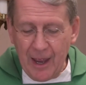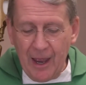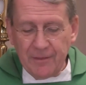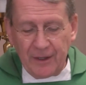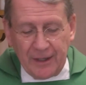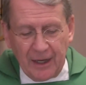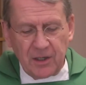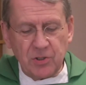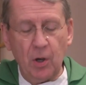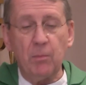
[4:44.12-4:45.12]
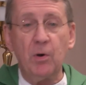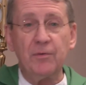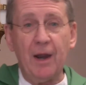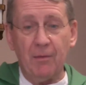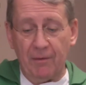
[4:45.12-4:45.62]
The king is so
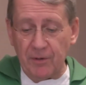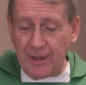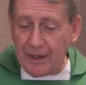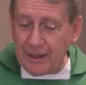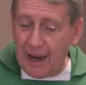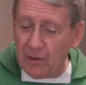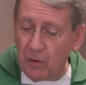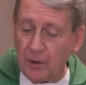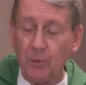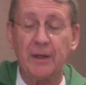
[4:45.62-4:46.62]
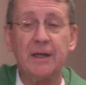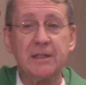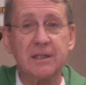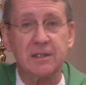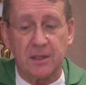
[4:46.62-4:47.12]
moved, however, that he not only
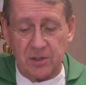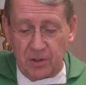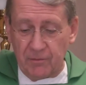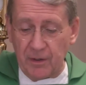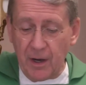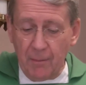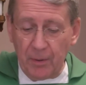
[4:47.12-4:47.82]
releases the servant,